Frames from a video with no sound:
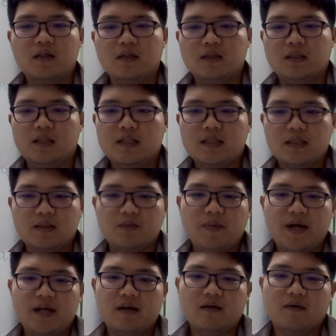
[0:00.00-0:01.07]
since it's
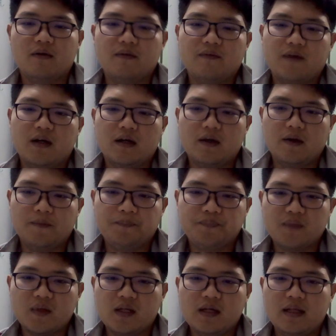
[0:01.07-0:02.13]
made out of
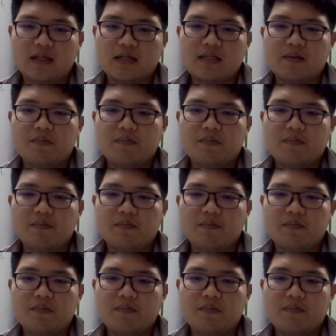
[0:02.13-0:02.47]
elastic